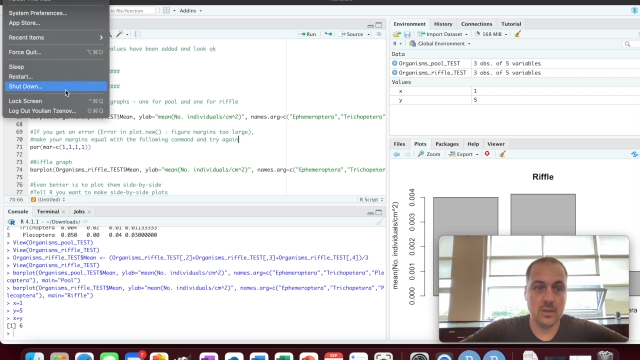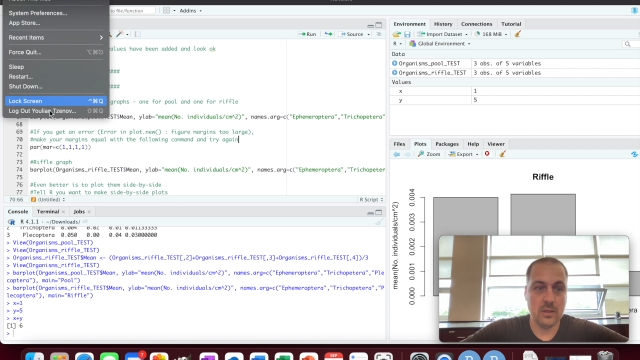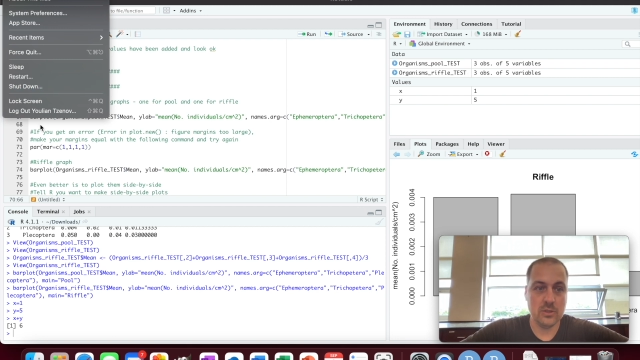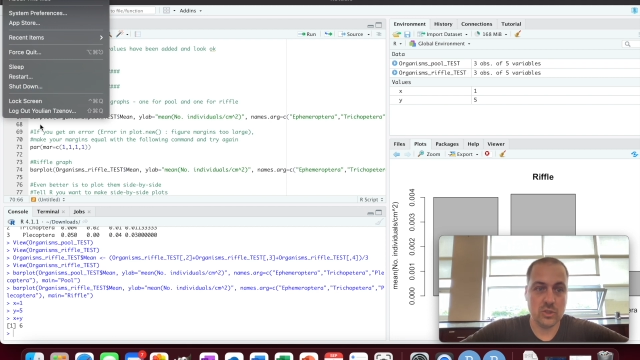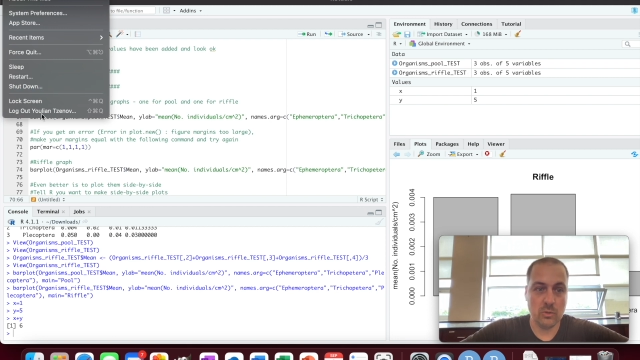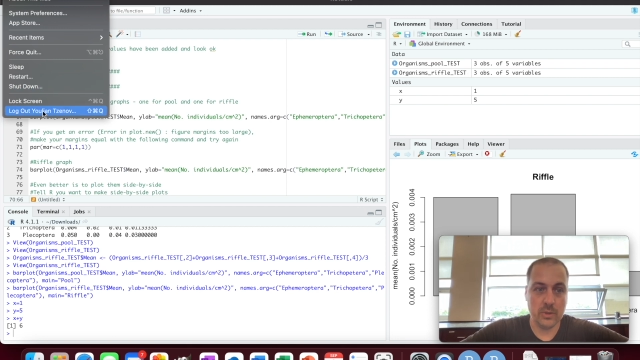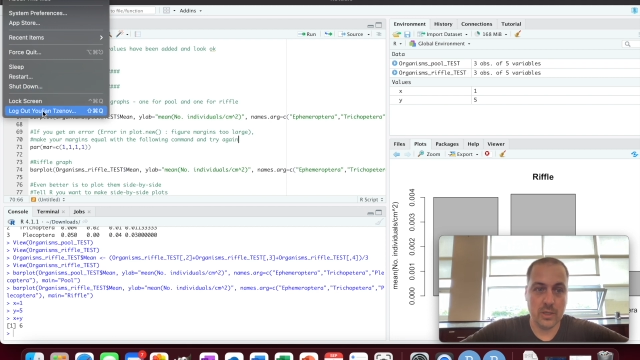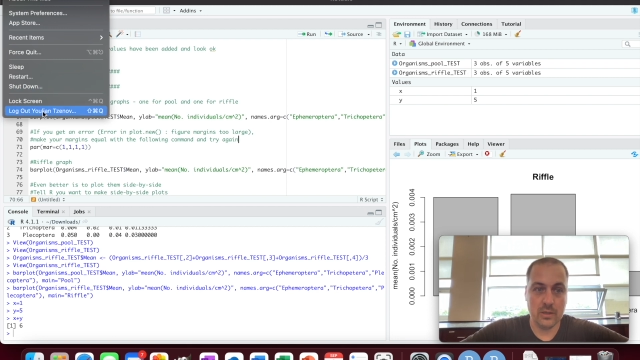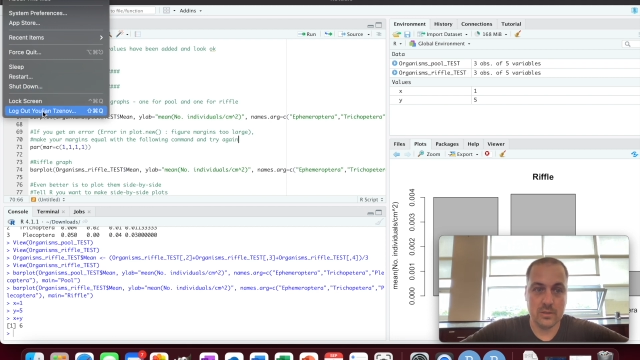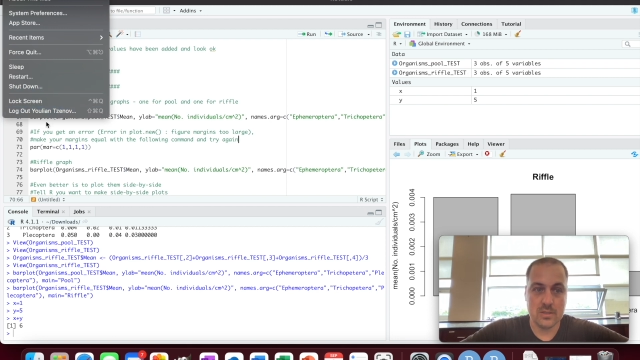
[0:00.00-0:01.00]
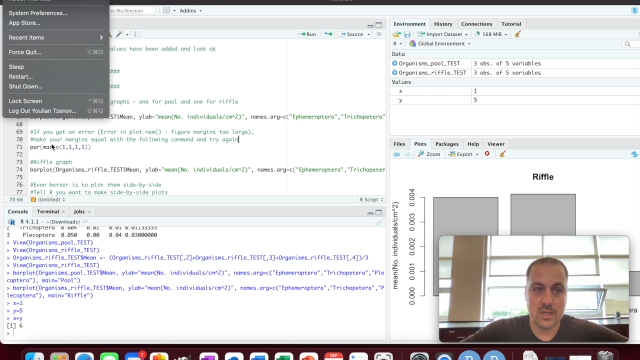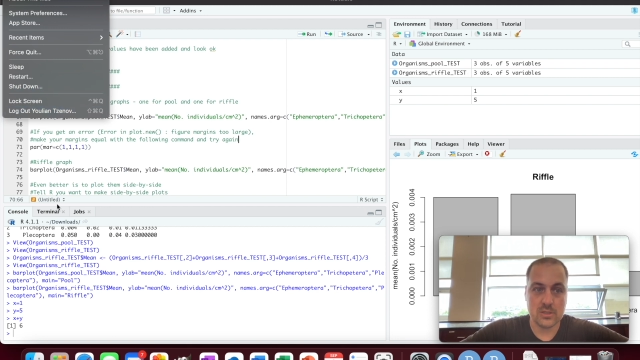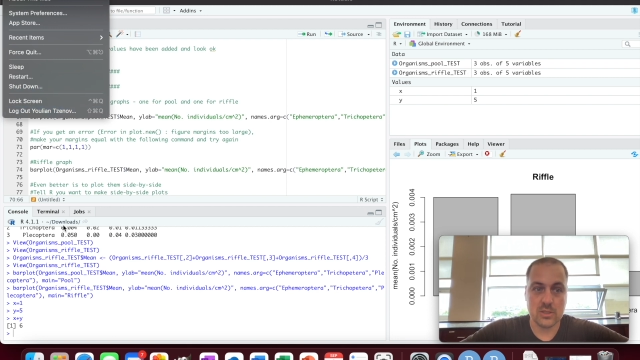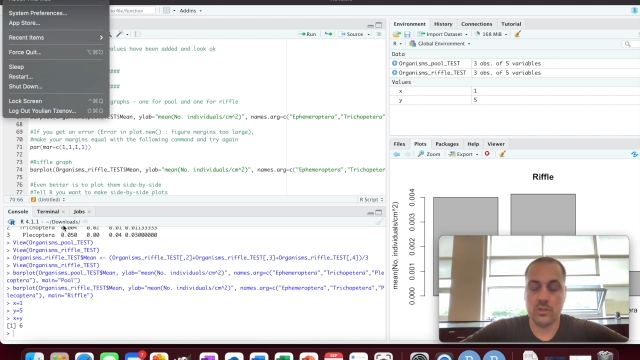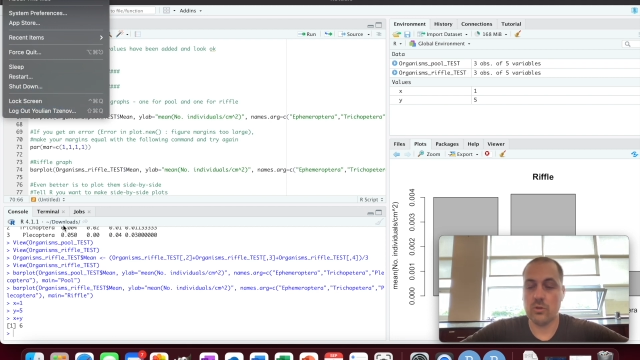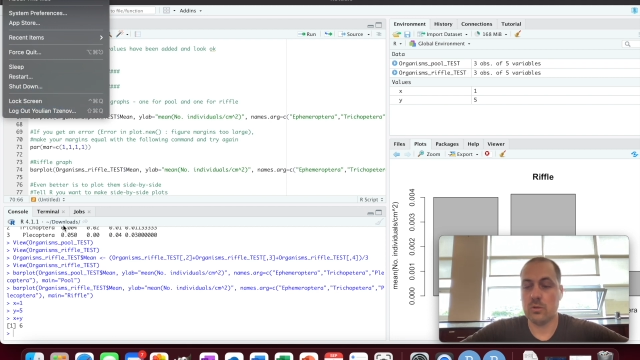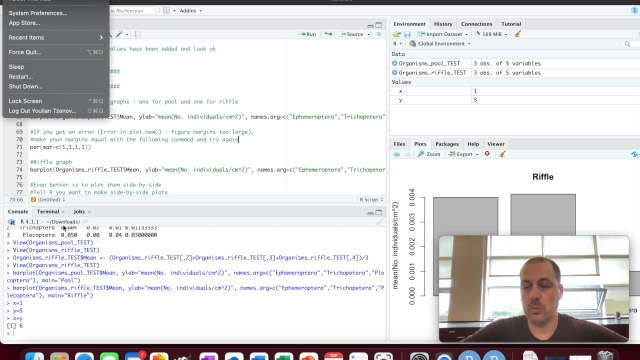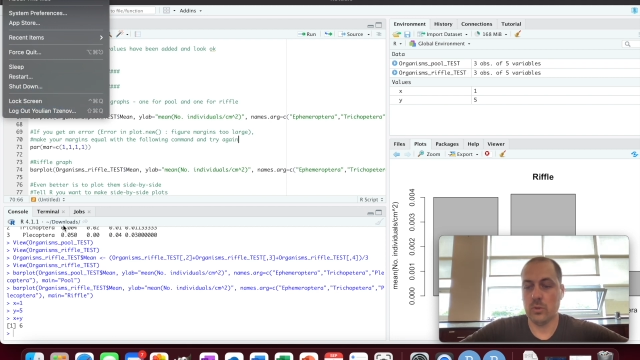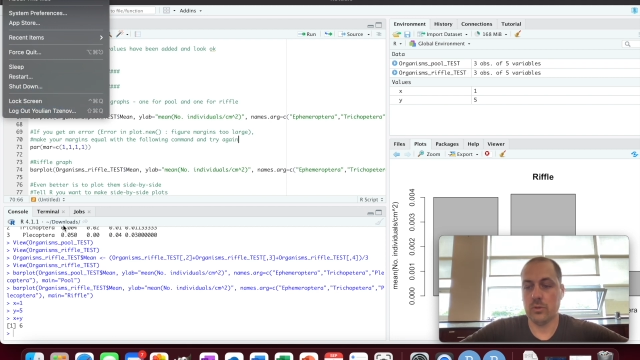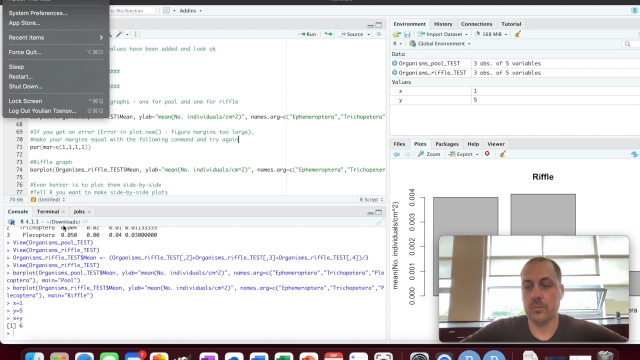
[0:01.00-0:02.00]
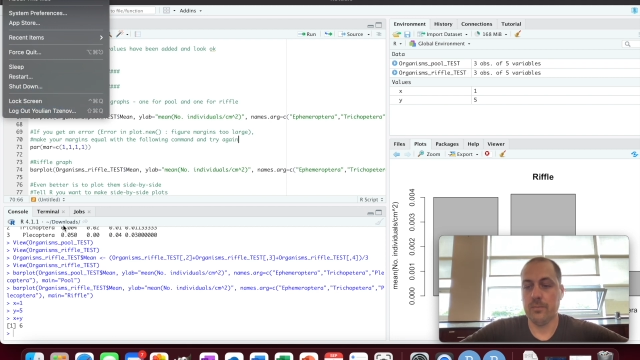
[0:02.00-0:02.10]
and show me that it is actually your computer.